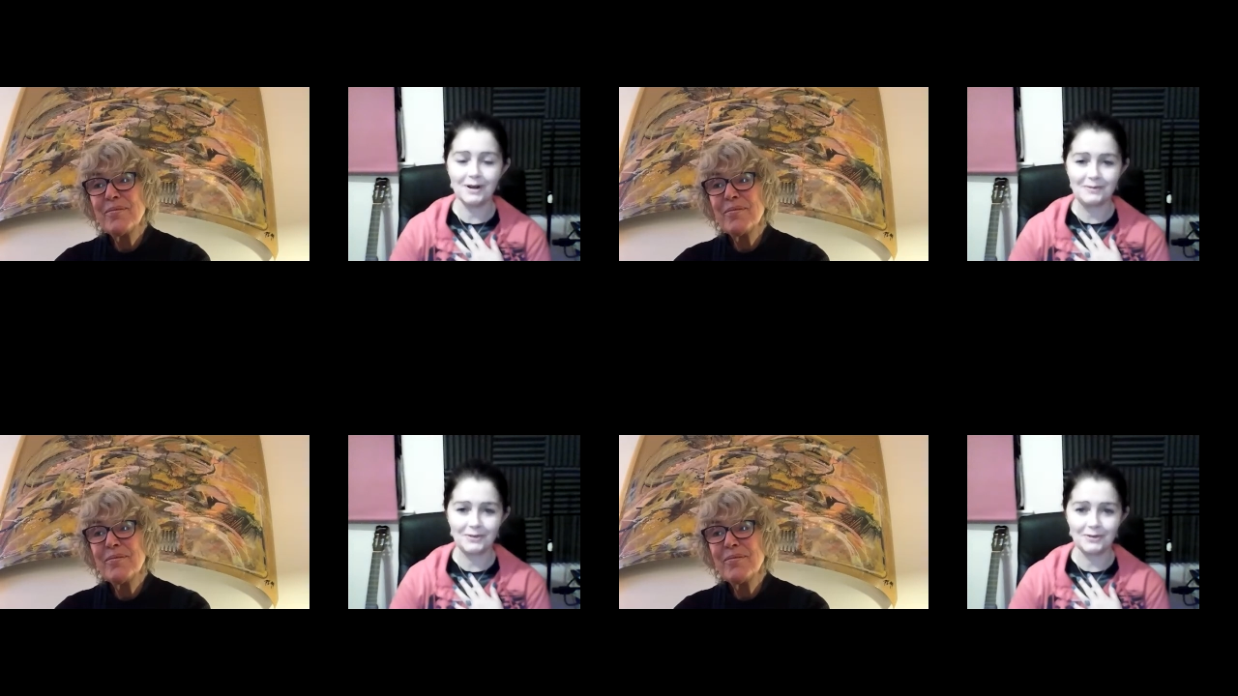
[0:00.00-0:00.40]
Speaker 1: up
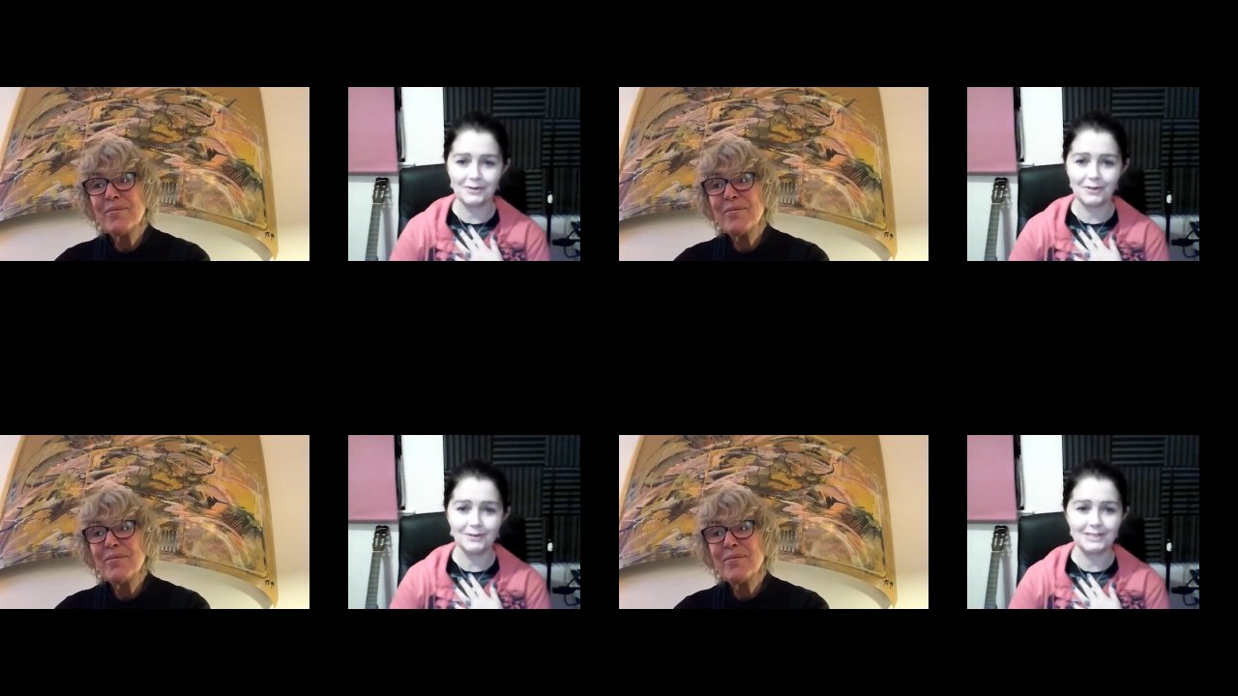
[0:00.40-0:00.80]
with your
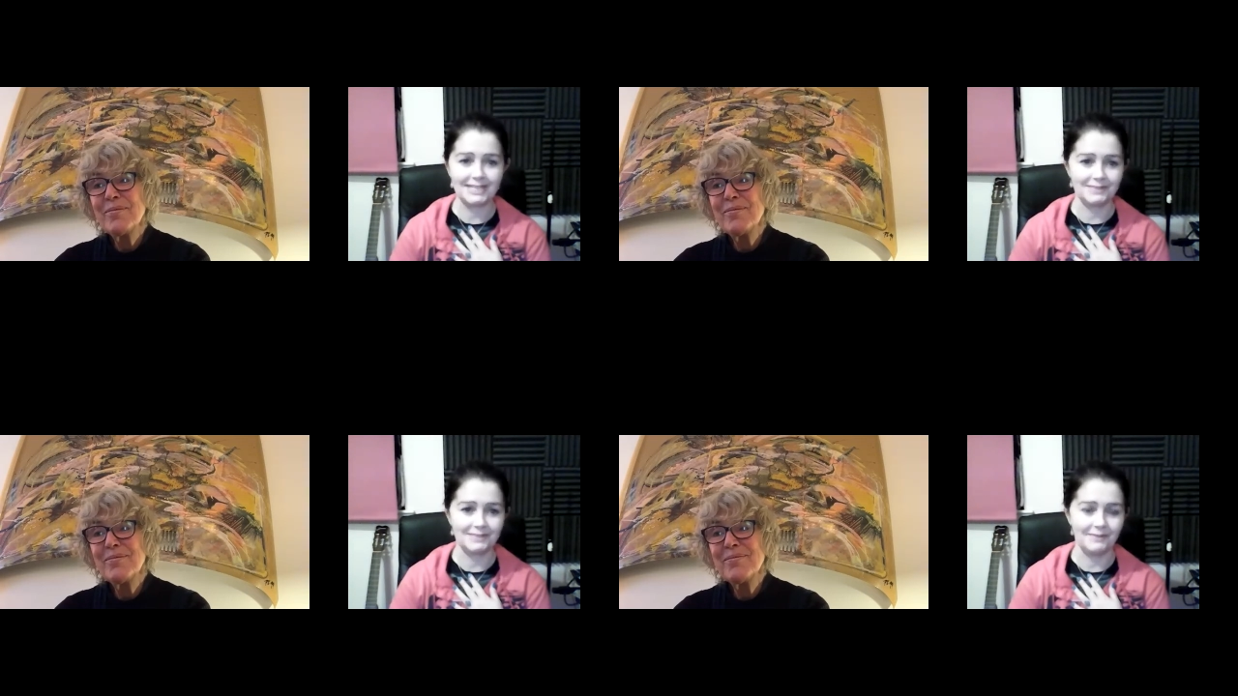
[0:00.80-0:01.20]

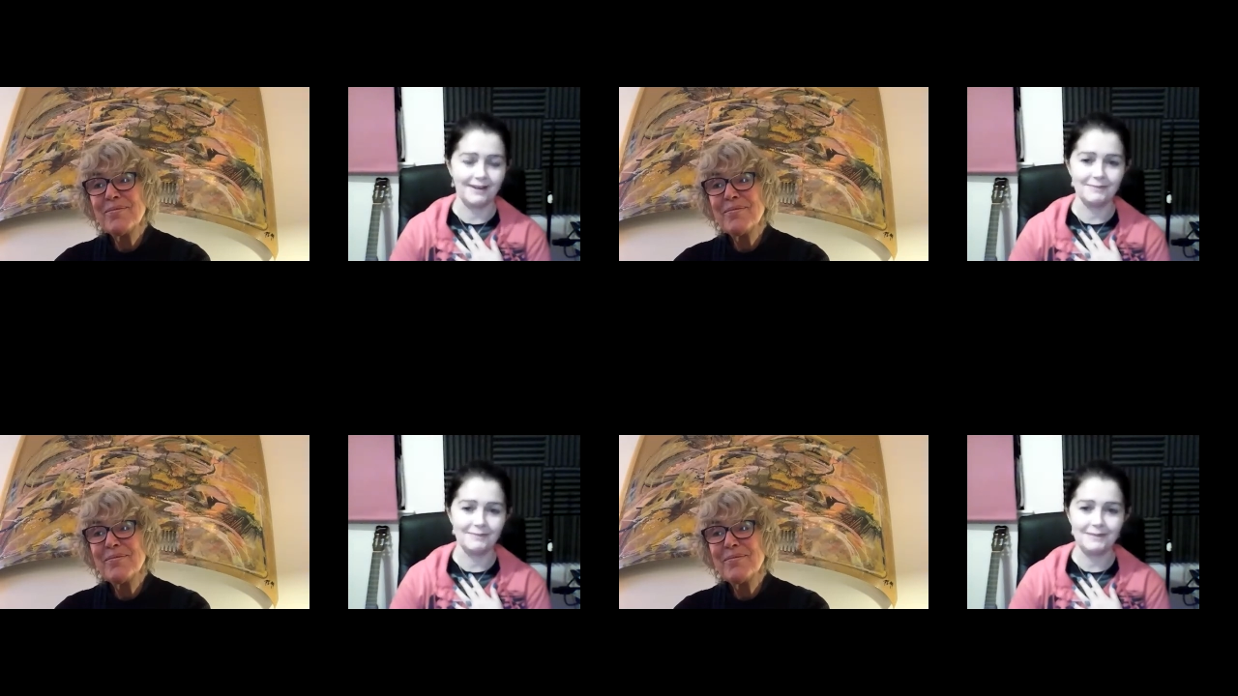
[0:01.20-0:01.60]
enthusiasm there.
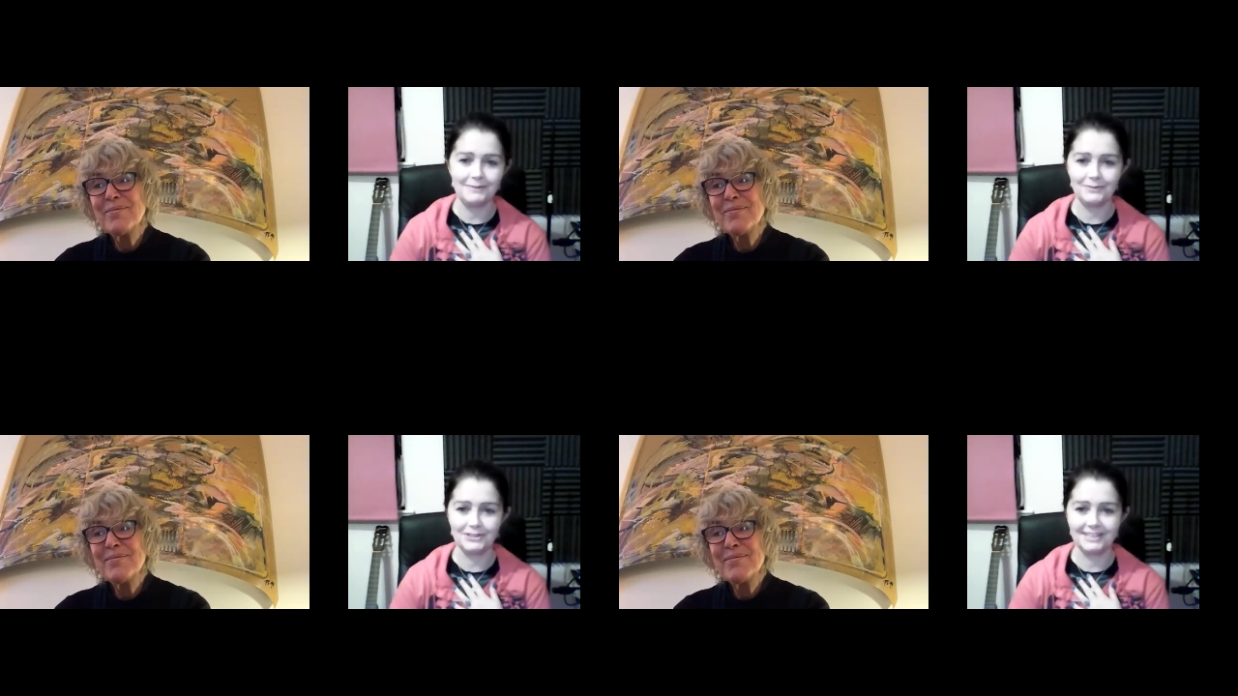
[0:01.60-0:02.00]
It made me
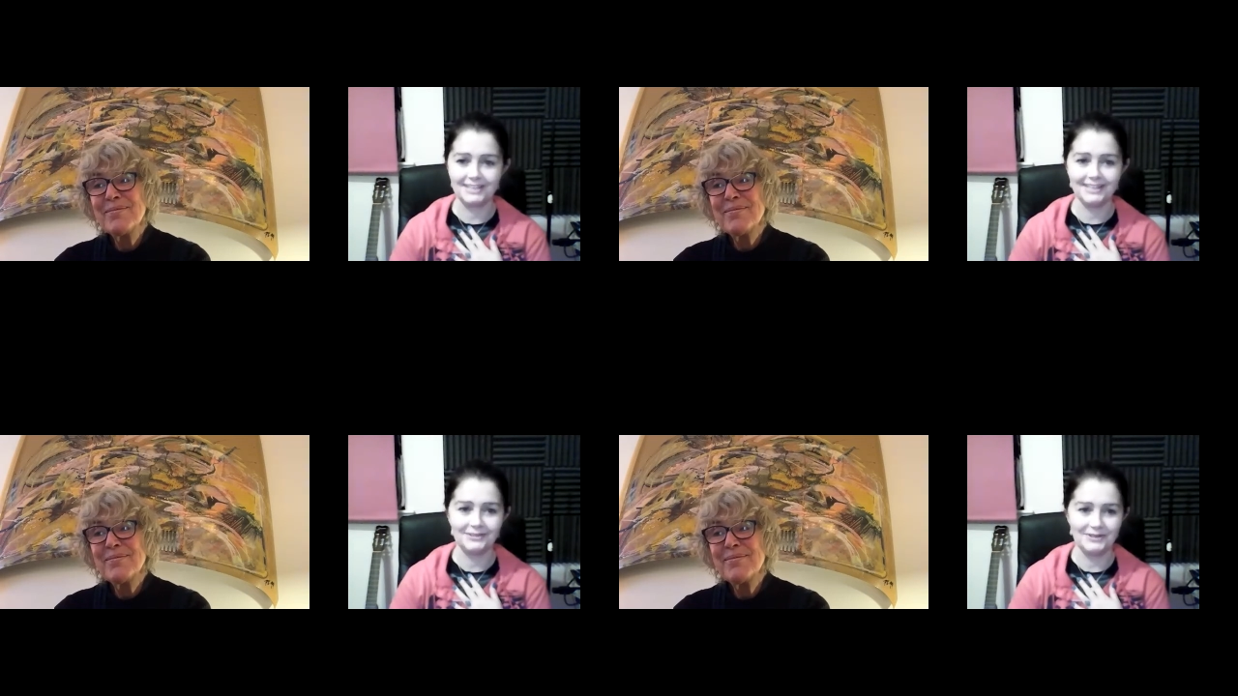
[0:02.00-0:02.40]
want to
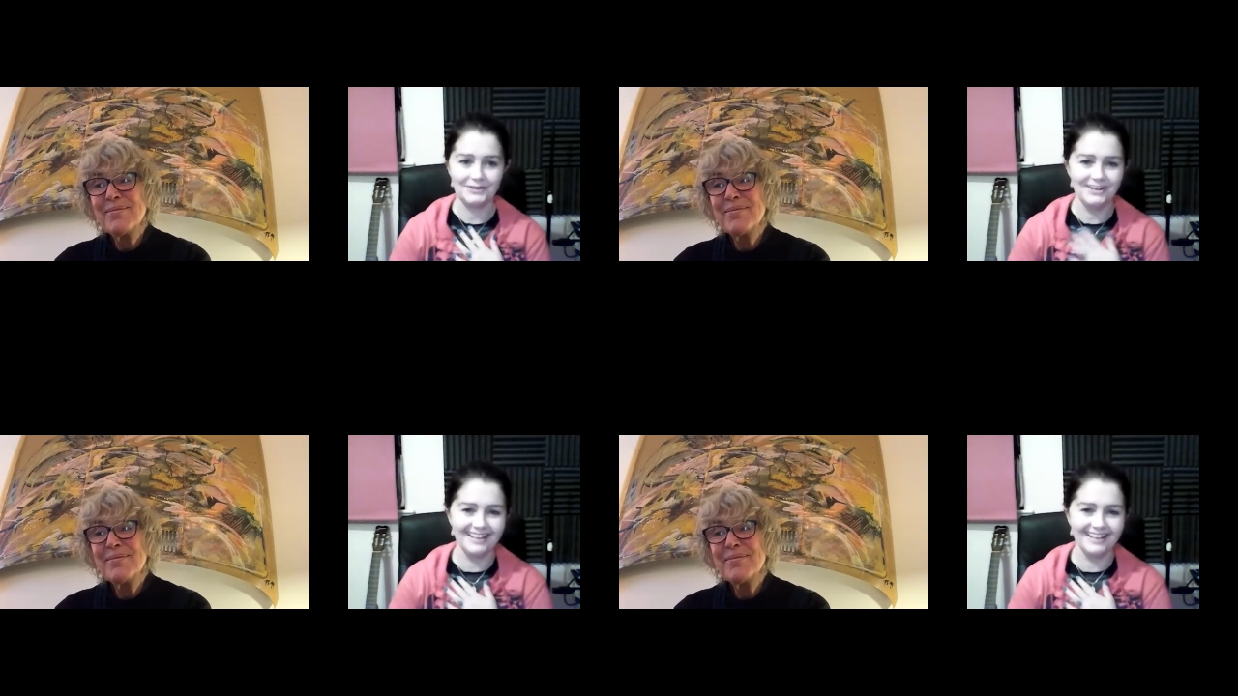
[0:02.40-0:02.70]
giggle.